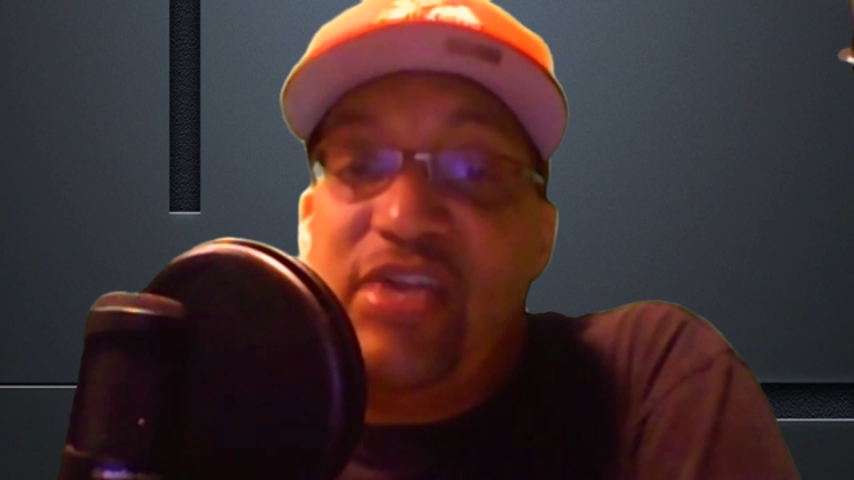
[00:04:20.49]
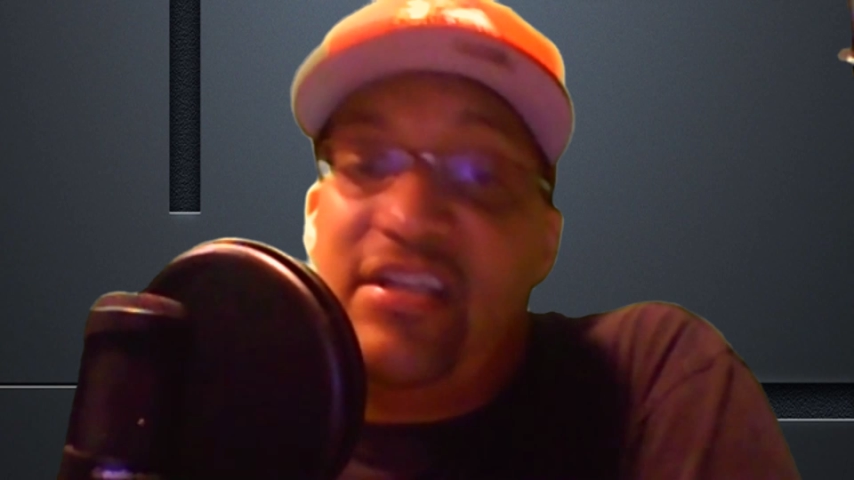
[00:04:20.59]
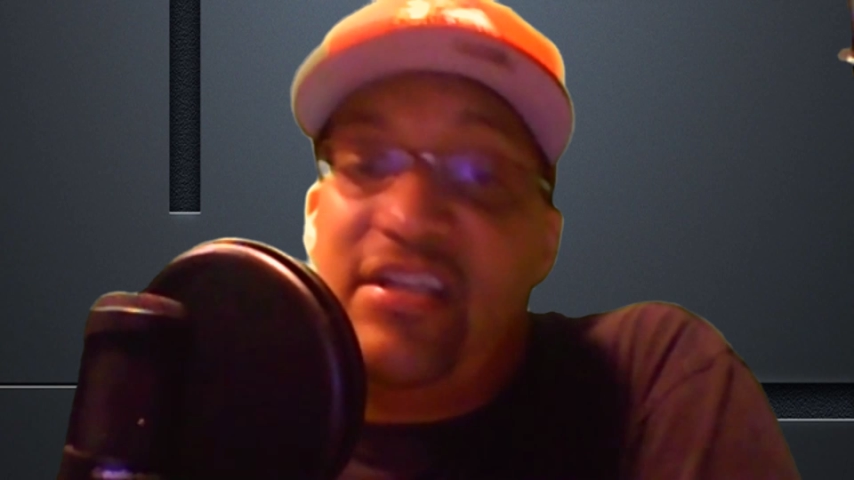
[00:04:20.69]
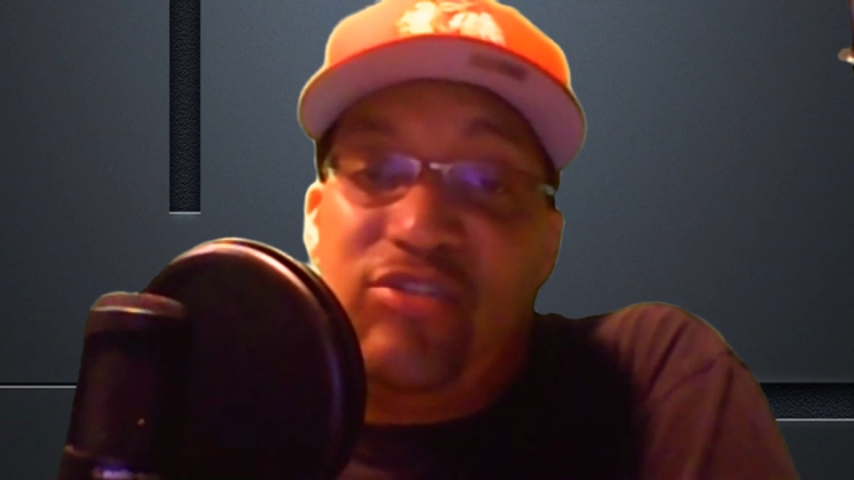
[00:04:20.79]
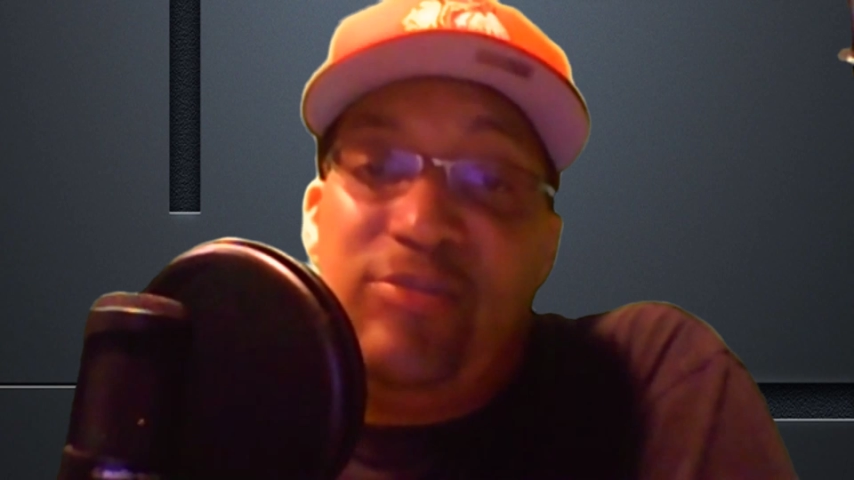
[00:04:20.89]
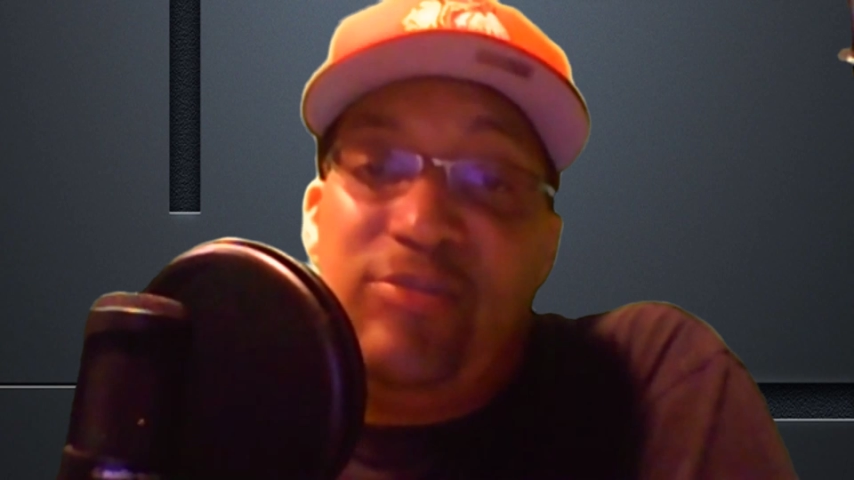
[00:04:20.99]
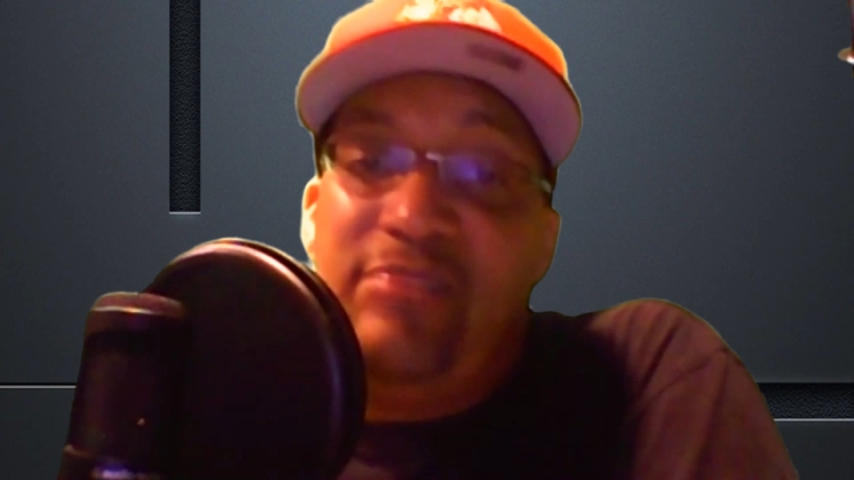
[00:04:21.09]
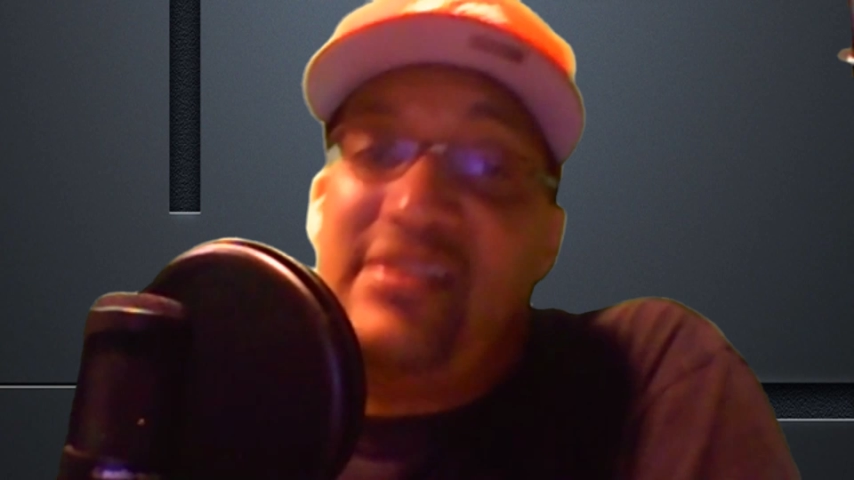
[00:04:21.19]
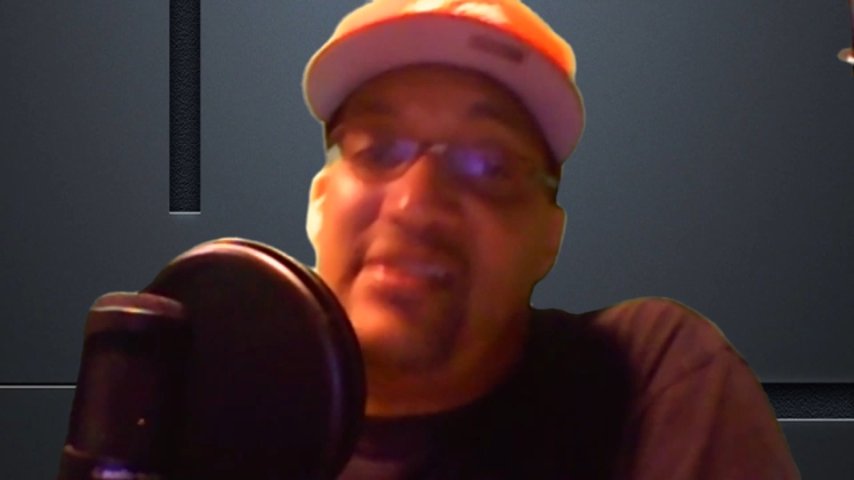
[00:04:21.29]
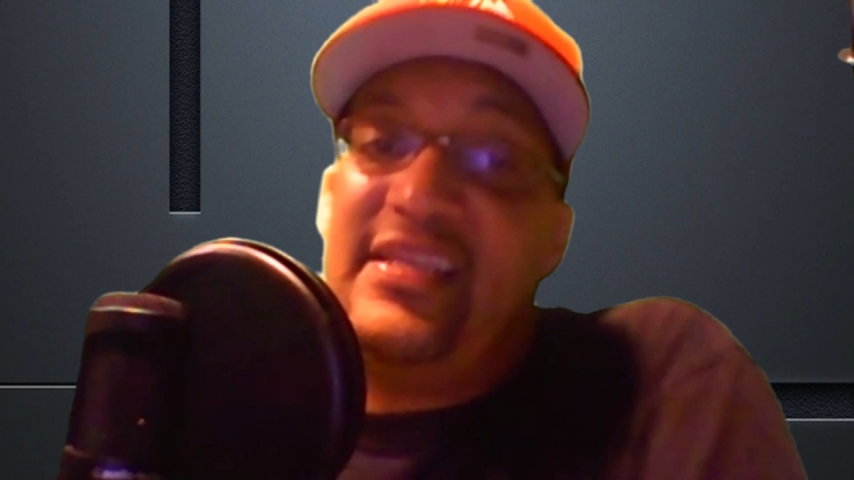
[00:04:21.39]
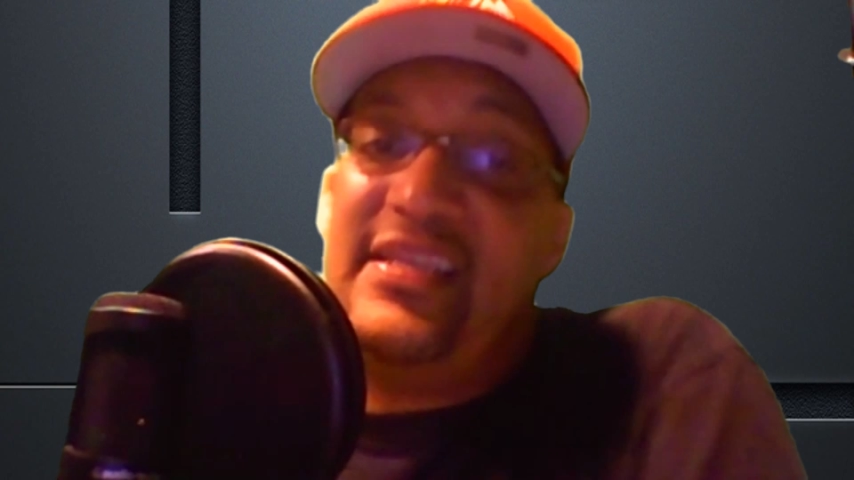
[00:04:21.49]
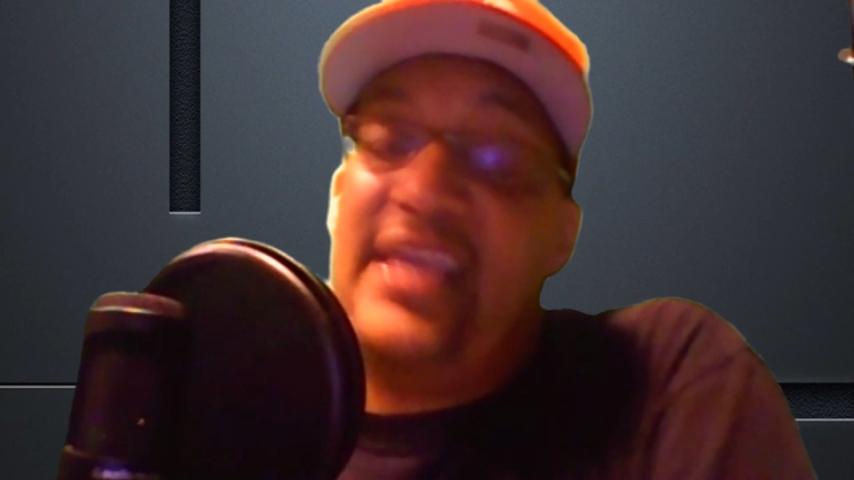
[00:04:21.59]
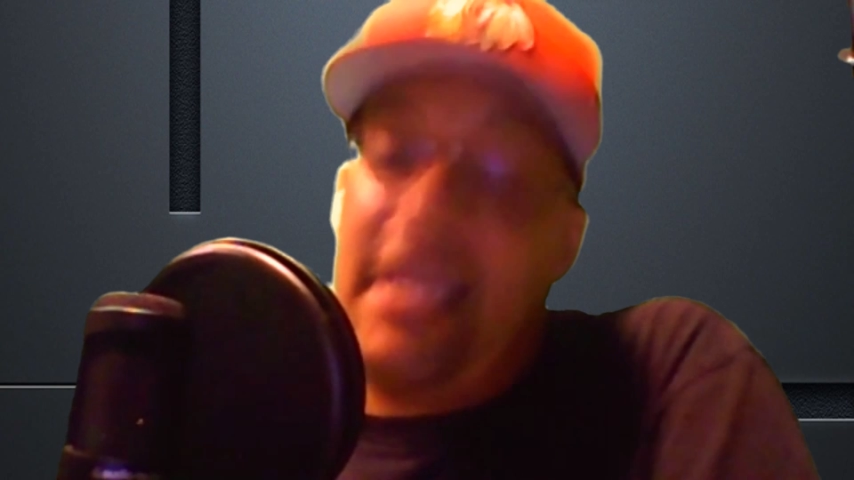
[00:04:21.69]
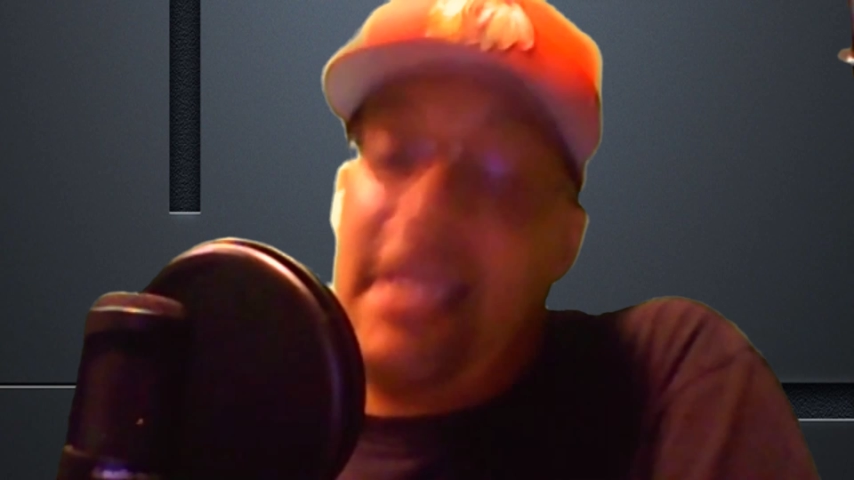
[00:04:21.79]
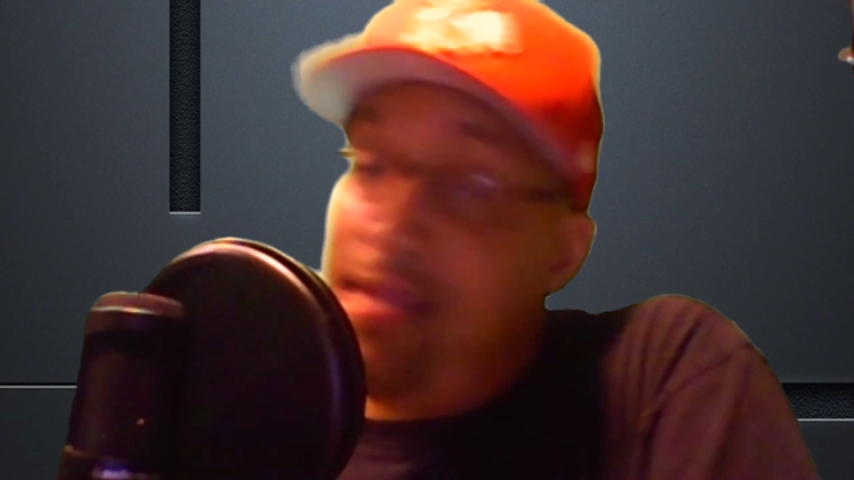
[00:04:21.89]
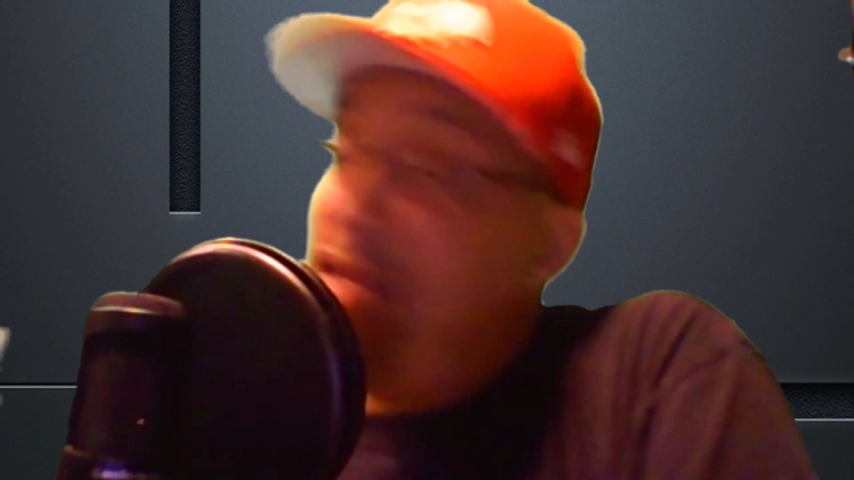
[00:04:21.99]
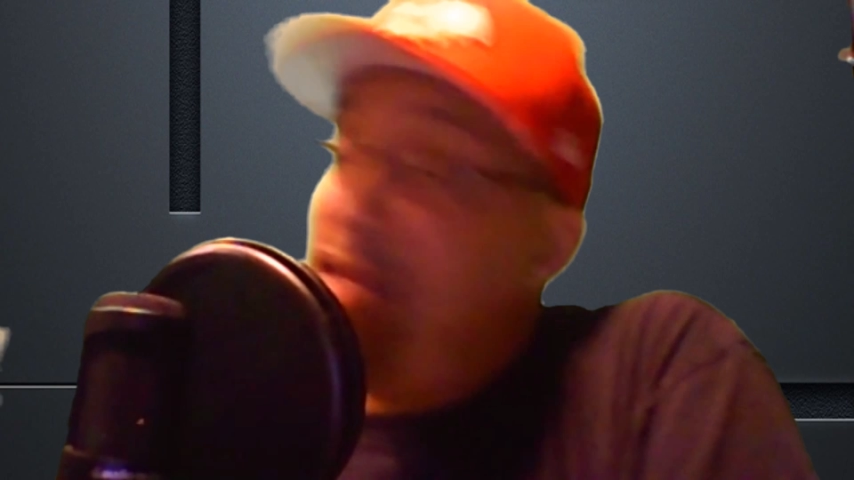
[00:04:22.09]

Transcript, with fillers: to contribute the best they can.